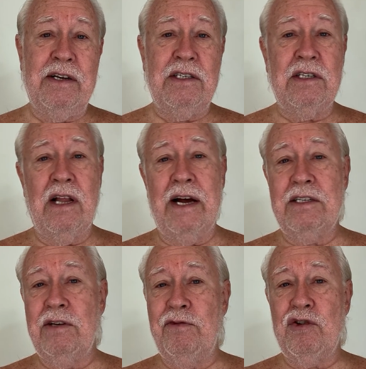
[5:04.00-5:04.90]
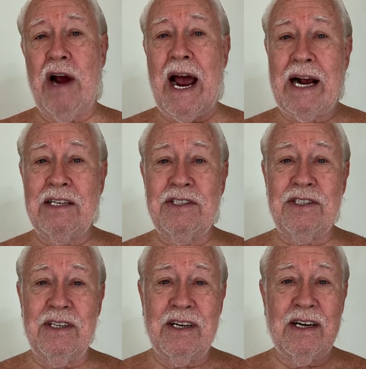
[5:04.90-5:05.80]
it's lots of tracks
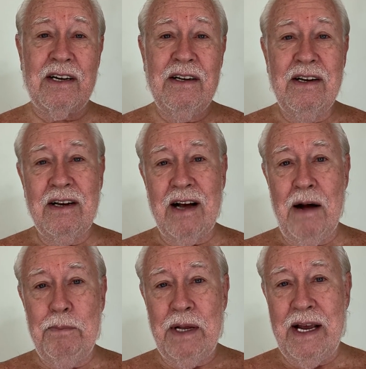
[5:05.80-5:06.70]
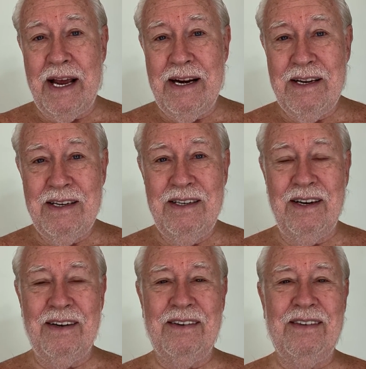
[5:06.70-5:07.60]
and complicated
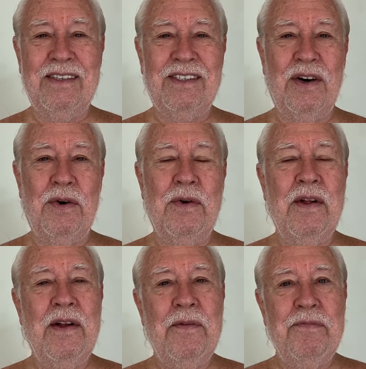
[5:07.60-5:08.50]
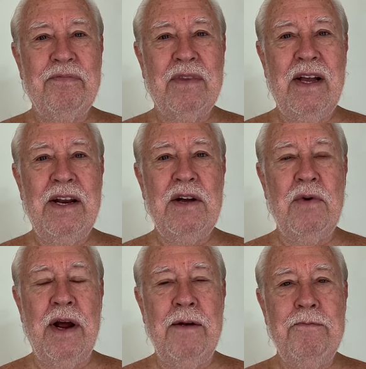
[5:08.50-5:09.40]
and so
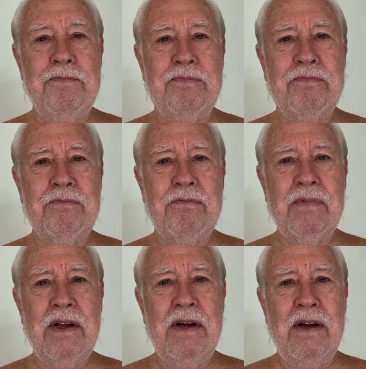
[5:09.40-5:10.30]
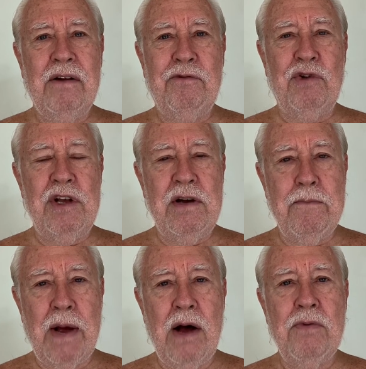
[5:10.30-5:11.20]
anyway for the
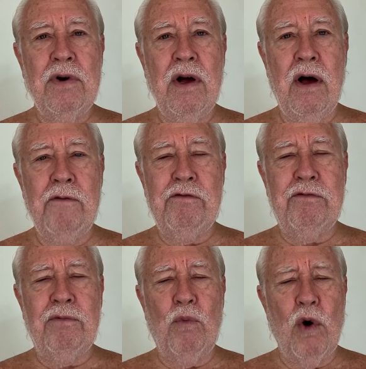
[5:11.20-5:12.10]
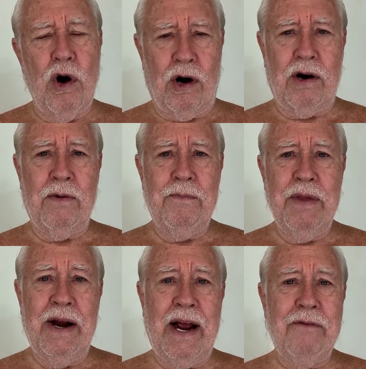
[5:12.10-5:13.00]
amount of work
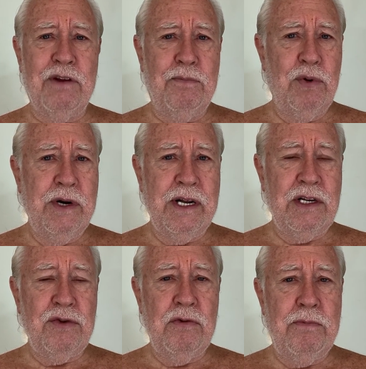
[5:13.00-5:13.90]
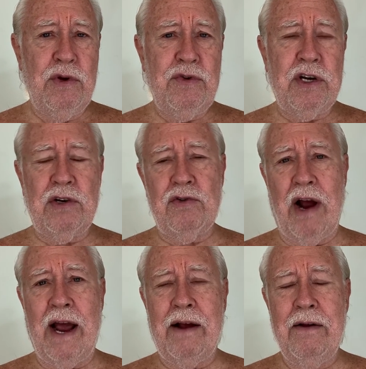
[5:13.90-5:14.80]
that I have to put into a music
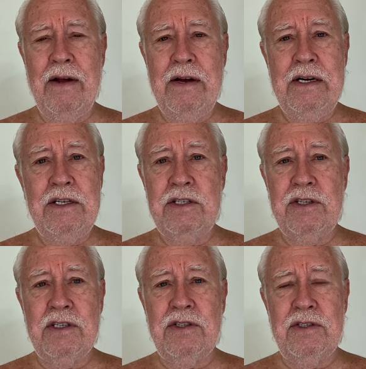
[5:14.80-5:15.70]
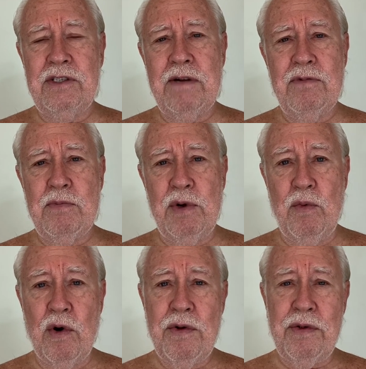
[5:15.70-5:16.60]
track it just doesn't seem to be
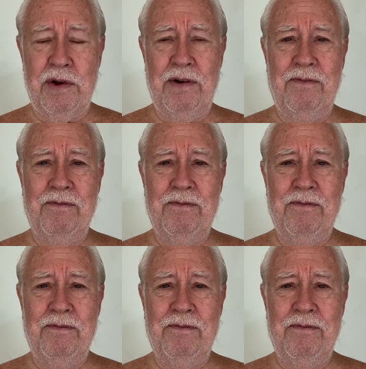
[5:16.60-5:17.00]
worth it